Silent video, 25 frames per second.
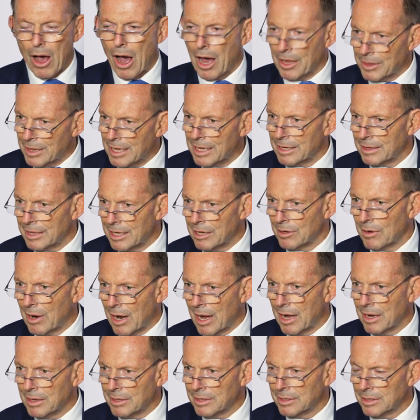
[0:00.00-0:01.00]
I think there
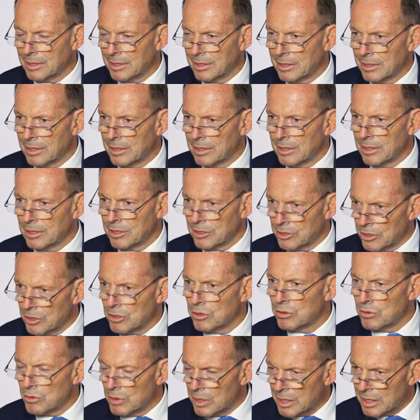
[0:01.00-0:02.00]
are
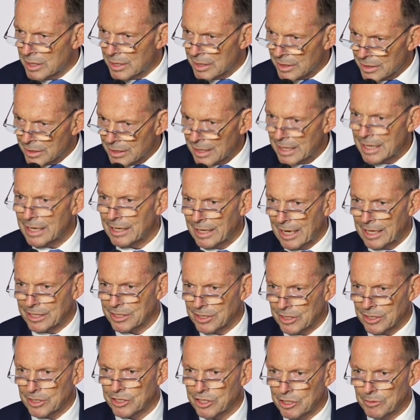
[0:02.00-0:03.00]
two key
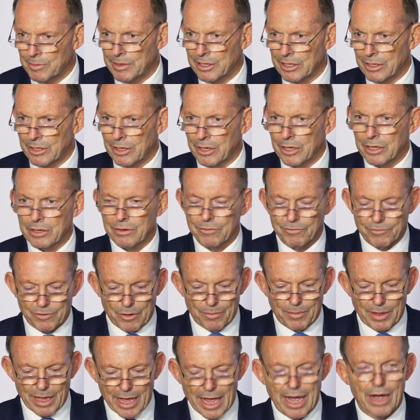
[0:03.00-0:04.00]
lessons to be learned
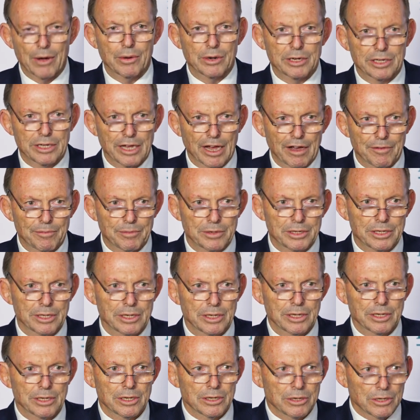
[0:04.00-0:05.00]
from the Howard government.
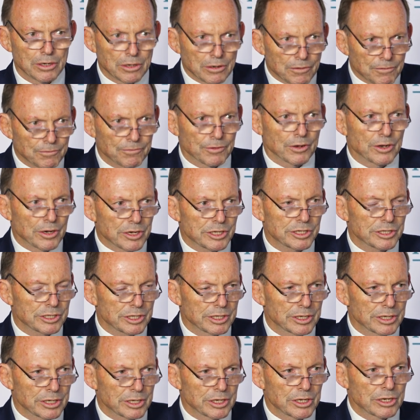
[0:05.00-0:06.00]

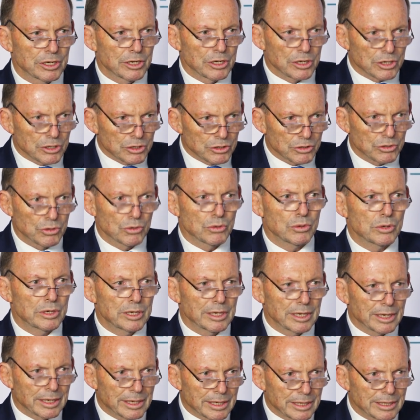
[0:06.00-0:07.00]
First,
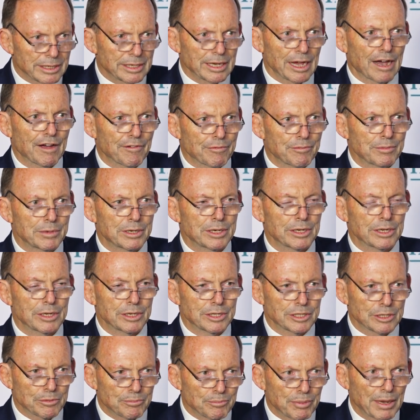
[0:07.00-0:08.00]
good
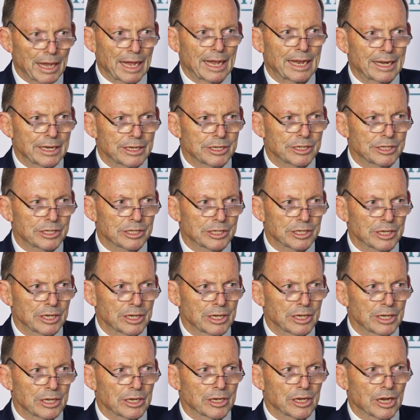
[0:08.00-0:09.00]
government depends
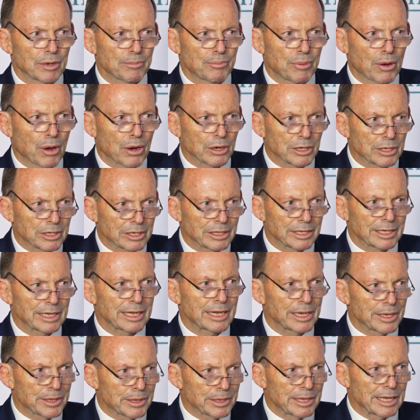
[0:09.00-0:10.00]
upon
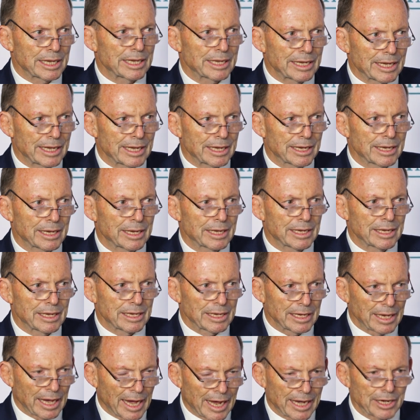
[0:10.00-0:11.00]
clear thinking
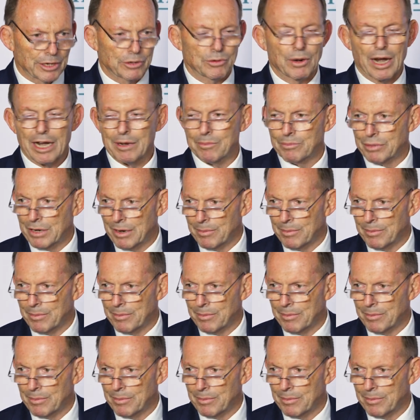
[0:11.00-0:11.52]
and great